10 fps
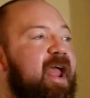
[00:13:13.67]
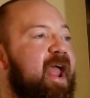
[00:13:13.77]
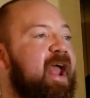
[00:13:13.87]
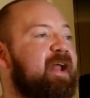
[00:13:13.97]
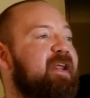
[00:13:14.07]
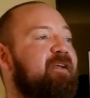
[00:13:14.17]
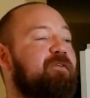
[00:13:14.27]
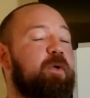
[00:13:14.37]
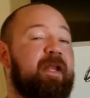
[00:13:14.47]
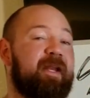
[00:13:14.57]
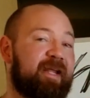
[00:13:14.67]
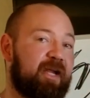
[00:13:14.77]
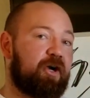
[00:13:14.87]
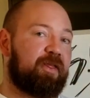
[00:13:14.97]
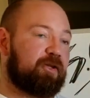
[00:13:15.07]
And if you can
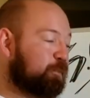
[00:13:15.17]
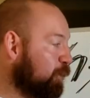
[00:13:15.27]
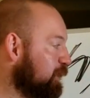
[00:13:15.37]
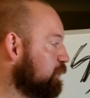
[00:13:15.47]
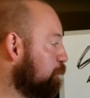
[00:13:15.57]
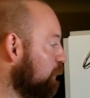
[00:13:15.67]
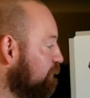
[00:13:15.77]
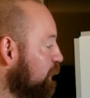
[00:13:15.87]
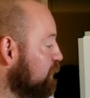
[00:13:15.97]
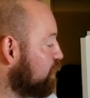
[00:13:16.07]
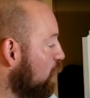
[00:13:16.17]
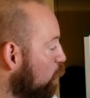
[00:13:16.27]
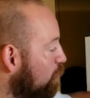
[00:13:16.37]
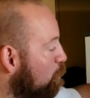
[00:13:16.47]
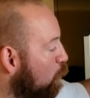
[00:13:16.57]
adhere to this principle, if you can
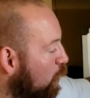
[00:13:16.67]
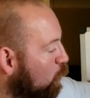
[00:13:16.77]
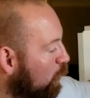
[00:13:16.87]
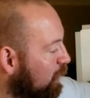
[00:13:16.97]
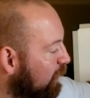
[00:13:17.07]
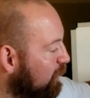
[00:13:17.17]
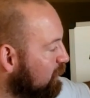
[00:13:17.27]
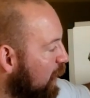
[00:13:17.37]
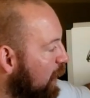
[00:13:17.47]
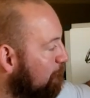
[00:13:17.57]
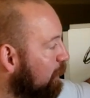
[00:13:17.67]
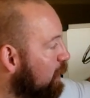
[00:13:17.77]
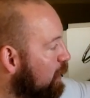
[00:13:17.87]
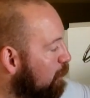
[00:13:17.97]
start with more work at the top,